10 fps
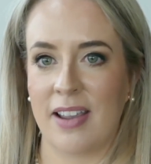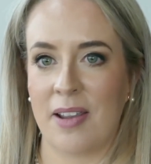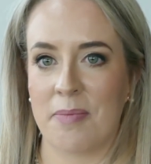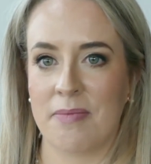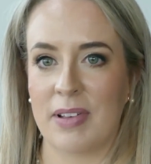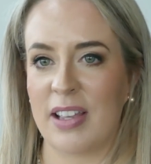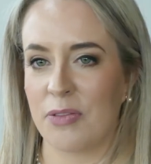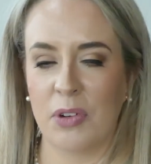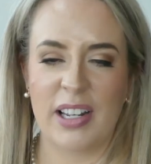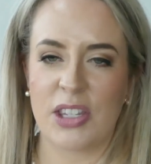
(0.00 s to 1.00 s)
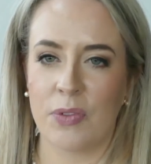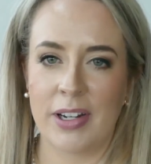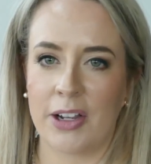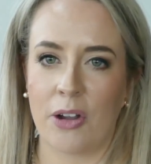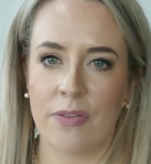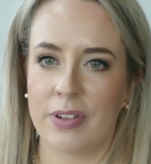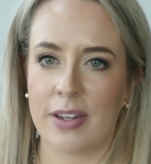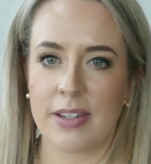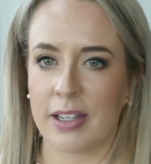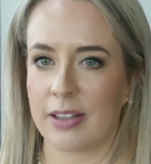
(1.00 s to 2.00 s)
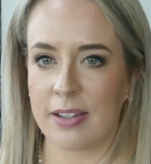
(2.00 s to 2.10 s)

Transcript: It's really a confidence thing.